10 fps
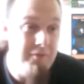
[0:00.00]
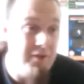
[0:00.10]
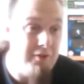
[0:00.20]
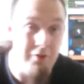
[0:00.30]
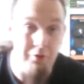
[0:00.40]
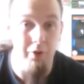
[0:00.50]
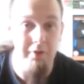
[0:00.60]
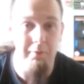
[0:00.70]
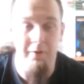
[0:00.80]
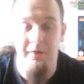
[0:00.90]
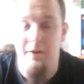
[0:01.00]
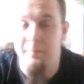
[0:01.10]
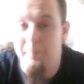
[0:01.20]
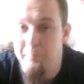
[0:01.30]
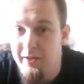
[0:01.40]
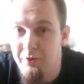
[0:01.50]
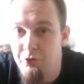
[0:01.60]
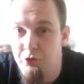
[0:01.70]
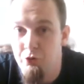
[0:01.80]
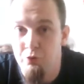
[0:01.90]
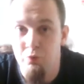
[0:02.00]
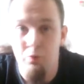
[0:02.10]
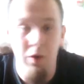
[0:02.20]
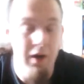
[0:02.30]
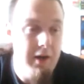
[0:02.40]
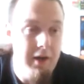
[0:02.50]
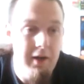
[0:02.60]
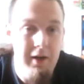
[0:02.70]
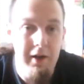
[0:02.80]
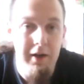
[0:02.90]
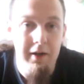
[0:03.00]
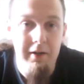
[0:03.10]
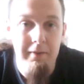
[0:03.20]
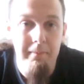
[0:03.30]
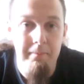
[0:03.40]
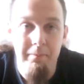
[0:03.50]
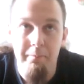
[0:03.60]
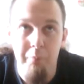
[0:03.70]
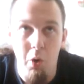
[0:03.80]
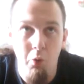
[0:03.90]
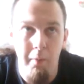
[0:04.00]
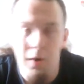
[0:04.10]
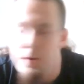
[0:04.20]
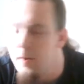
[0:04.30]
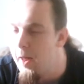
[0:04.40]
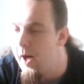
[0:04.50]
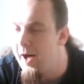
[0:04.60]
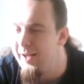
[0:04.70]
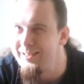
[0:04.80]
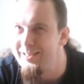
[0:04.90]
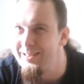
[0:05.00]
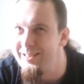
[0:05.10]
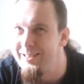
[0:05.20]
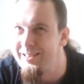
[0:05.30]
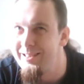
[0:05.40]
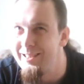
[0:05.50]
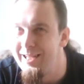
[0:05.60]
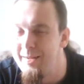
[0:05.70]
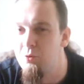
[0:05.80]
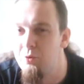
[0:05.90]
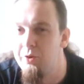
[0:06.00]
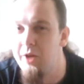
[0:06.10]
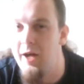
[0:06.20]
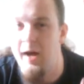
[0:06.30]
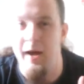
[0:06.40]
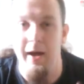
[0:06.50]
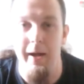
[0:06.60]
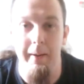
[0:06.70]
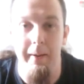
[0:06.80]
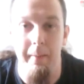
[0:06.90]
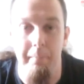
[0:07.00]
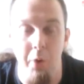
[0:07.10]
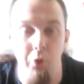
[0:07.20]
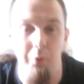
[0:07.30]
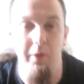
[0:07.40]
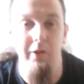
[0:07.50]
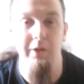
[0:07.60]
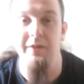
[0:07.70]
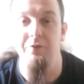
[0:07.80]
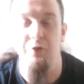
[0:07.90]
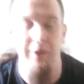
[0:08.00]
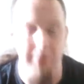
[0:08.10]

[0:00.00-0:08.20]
Since Christmas now, I've been playing through Pokemon Emerald and Pokemon Leaf Green.